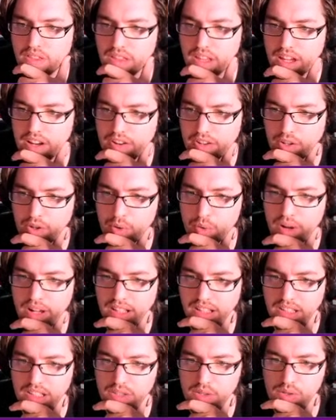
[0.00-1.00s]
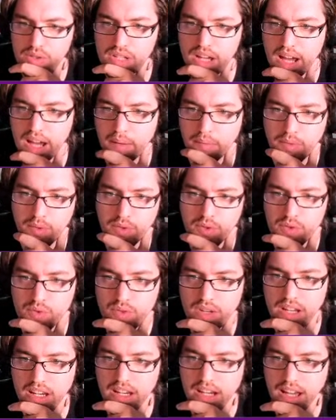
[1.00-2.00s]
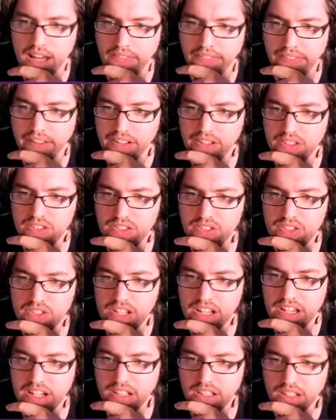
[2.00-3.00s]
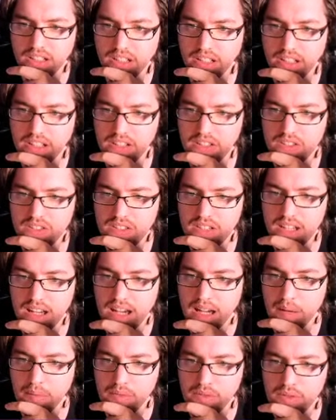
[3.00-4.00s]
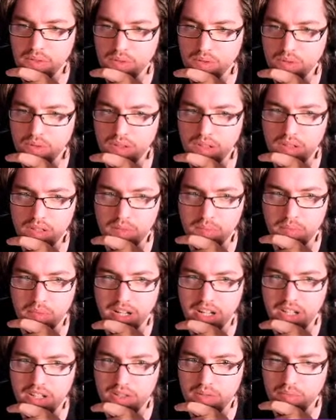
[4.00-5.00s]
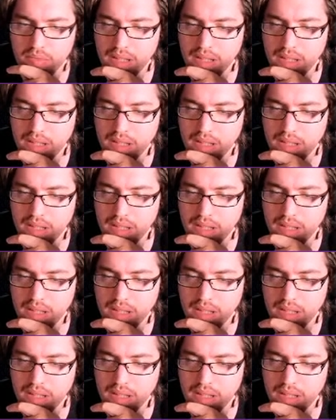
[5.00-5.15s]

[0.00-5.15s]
they are correctly to type to string, and they settle is type to dispatch, blah